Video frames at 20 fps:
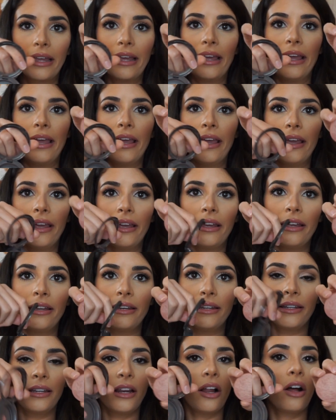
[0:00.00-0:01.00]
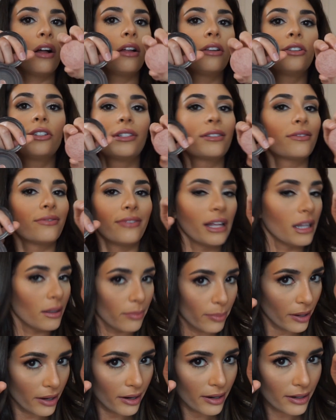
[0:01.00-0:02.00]
And it all just fell
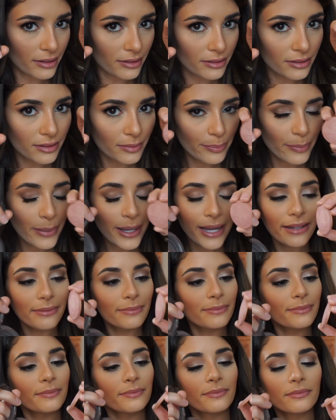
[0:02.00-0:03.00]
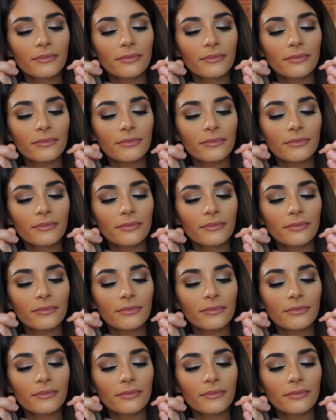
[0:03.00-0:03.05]
apart, but